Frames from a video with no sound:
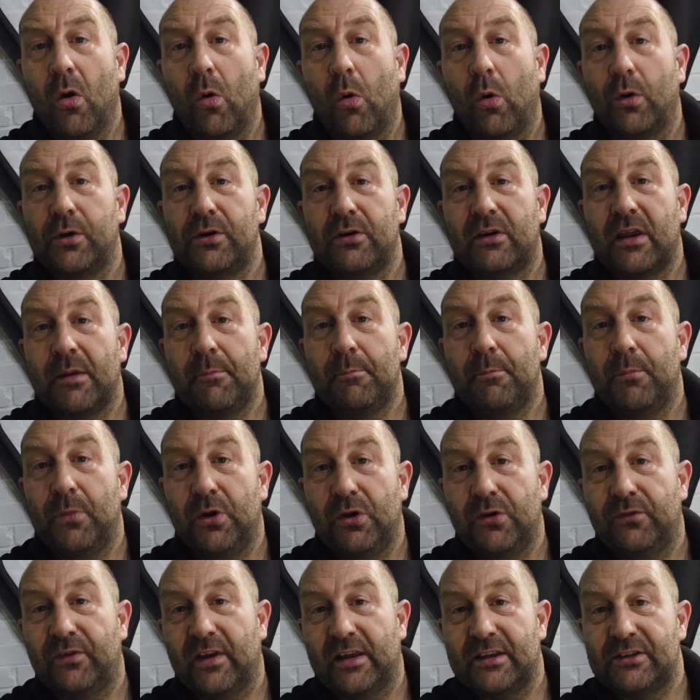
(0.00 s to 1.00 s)
or you can
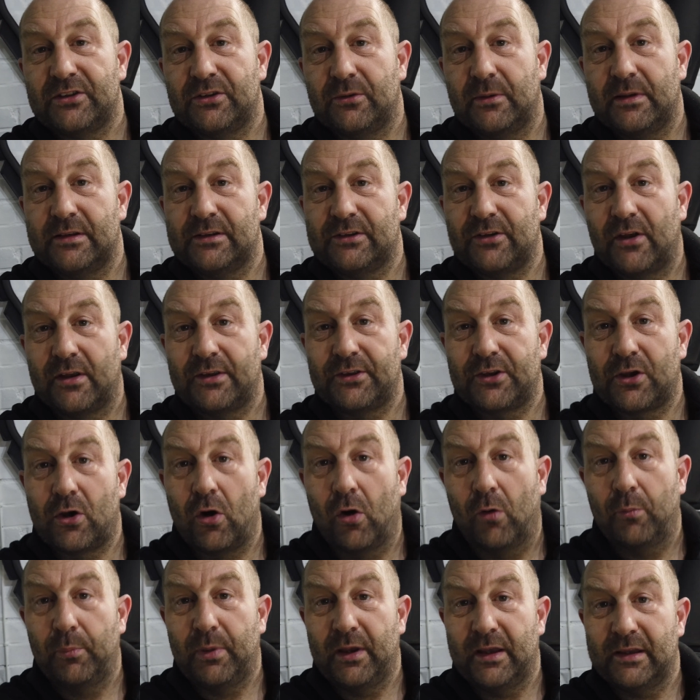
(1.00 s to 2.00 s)
move it to inside the
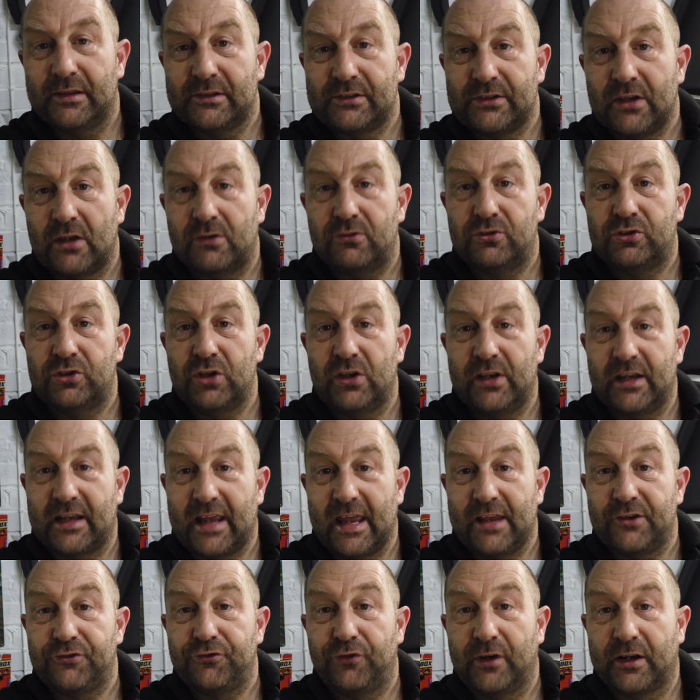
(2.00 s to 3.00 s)
cockpit, so should it
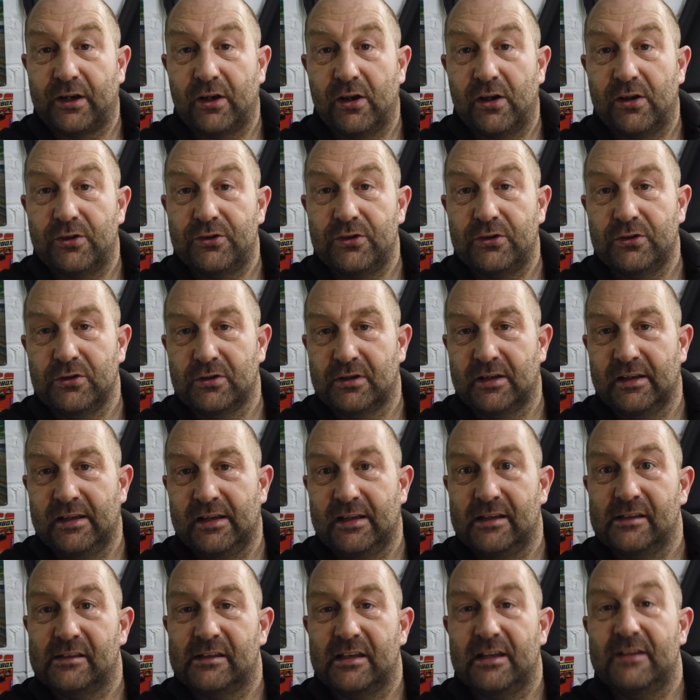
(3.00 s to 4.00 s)
get triggered you can
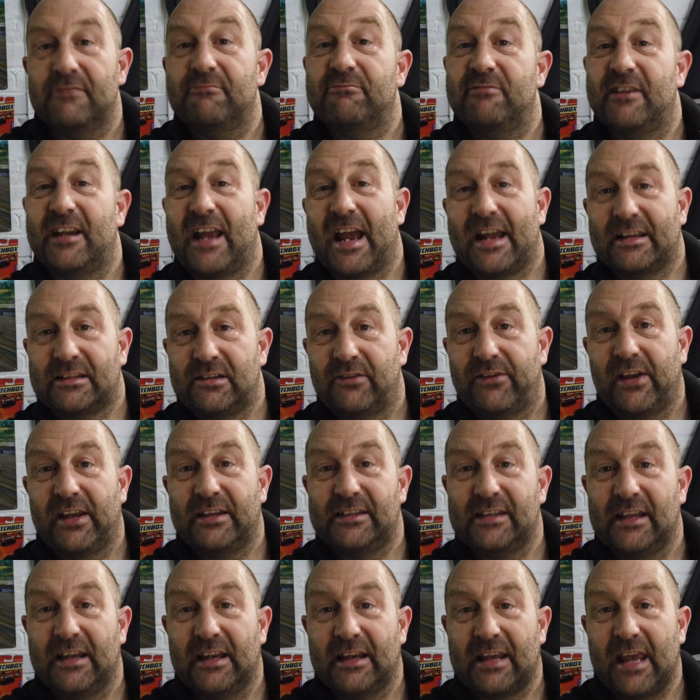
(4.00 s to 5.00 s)
easily
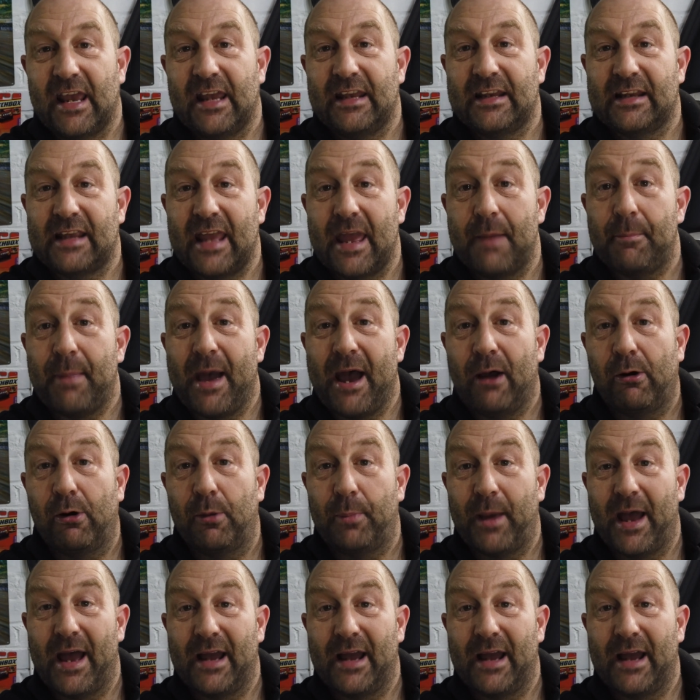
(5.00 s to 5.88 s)
reactivate it again and get power